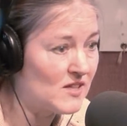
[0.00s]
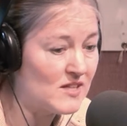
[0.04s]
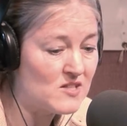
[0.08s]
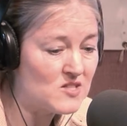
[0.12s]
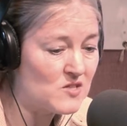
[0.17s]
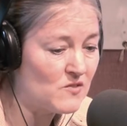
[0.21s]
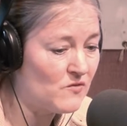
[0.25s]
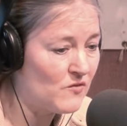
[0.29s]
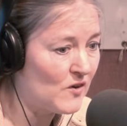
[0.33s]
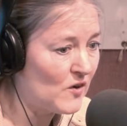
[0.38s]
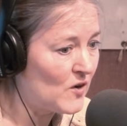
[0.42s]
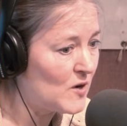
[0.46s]

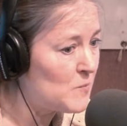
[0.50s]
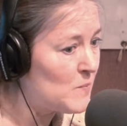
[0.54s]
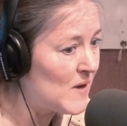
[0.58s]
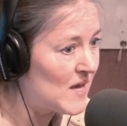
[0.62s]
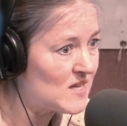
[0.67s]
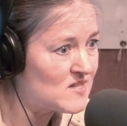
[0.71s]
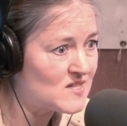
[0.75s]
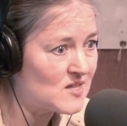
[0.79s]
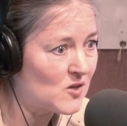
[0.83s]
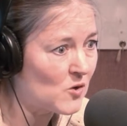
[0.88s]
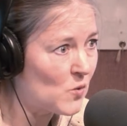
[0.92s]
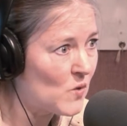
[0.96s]
It's a very
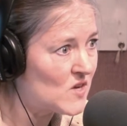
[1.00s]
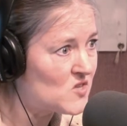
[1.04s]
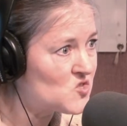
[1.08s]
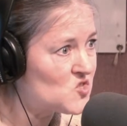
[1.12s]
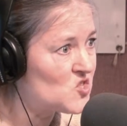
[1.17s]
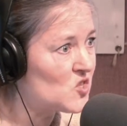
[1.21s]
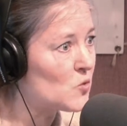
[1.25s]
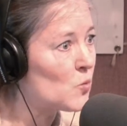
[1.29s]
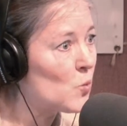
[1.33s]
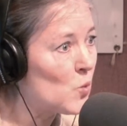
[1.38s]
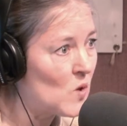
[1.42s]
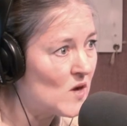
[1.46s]
basic
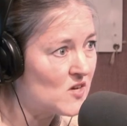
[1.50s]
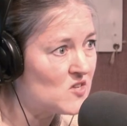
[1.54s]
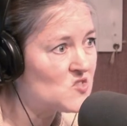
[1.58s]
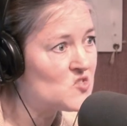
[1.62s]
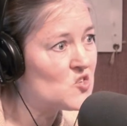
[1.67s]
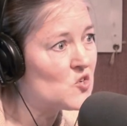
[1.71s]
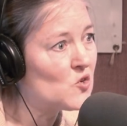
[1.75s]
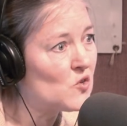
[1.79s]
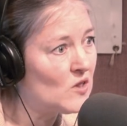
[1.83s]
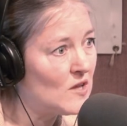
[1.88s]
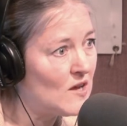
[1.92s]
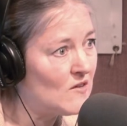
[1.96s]
question. What
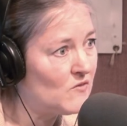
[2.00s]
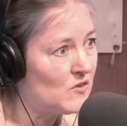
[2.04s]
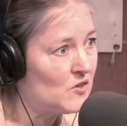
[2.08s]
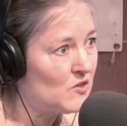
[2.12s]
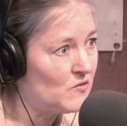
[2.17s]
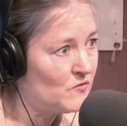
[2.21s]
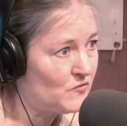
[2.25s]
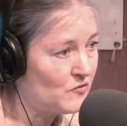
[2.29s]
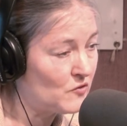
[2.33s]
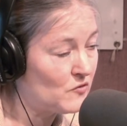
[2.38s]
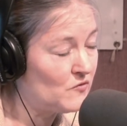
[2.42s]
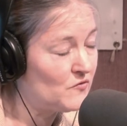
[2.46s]
is your level
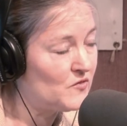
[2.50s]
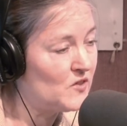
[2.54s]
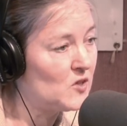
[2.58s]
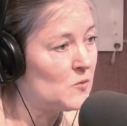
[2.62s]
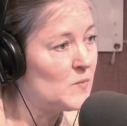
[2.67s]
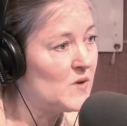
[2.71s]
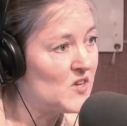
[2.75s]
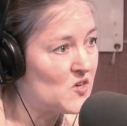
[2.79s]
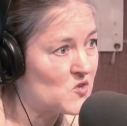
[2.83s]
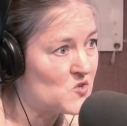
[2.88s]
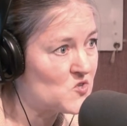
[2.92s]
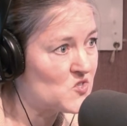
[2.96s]
of
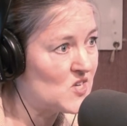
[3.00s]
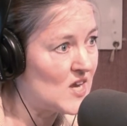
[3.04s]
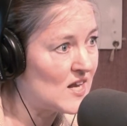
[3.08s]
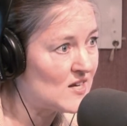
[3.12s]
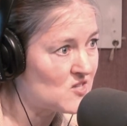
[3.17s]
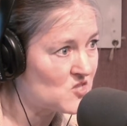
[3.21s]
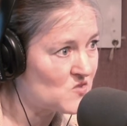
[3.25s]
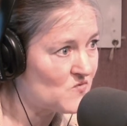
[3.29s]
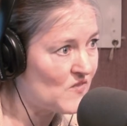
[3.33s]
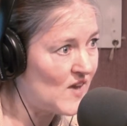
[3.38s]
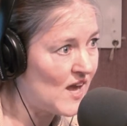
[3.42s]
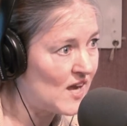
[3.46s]
fulfillment or
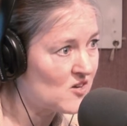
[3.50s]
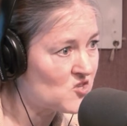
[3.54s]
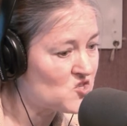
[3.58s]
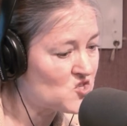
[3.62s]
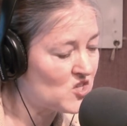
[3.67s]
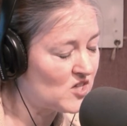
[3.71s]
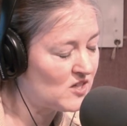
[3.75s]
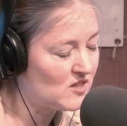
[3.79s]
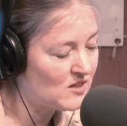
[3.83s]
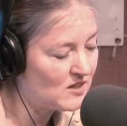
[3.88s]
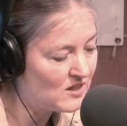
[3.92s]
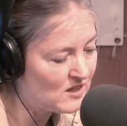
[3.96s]

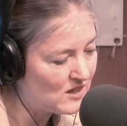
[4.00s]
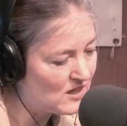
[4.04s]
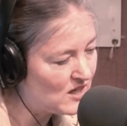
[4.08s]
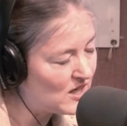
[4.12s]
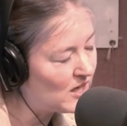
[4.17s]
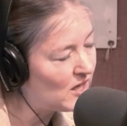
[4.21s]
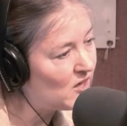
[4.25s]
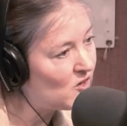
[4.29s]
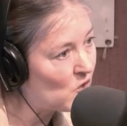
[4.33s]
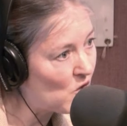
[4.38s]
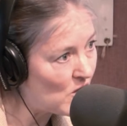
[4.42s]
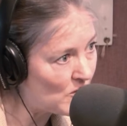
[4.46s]
satisfaction
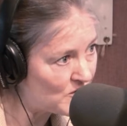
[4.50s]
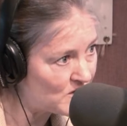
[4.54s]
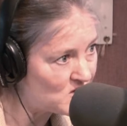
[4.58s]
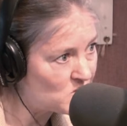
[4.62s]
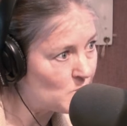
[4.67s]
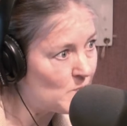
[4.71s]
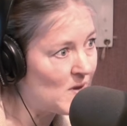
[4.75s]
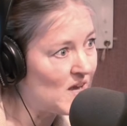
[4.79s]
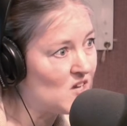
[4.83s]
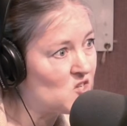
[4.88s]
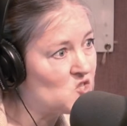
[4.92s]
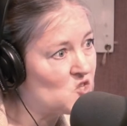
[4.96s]
in all
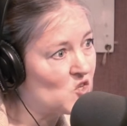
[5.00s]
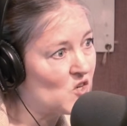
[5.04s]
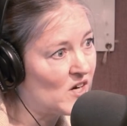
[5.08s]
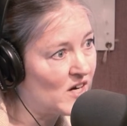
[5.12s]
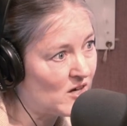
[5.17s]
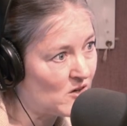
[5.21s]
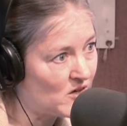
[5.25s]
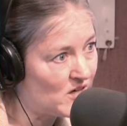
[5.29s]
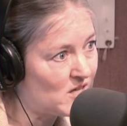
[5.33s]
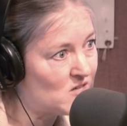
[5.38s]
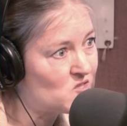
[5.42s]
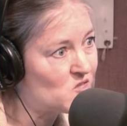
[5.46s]
these major
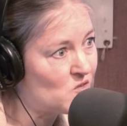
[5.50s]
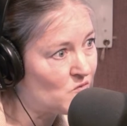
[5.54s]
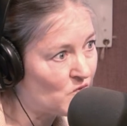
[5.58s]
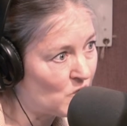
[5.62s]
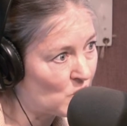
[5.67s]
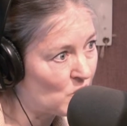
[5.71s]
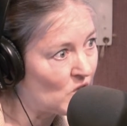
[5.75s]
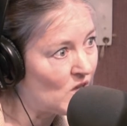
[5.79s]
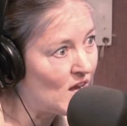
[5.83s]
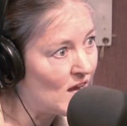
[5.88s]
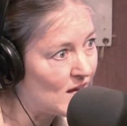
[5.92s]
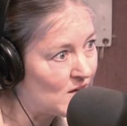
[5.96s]
areas of
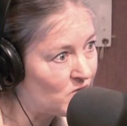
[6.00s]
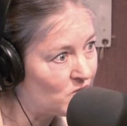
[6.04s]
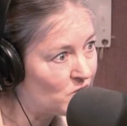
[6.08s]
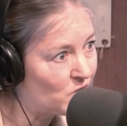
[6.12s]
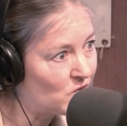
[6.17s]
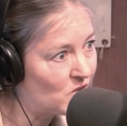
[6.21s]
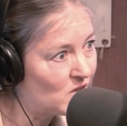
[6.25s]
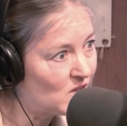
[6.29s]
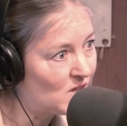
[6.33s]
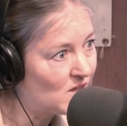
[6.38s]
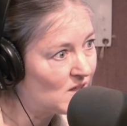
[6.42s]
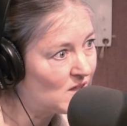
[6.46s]
your life?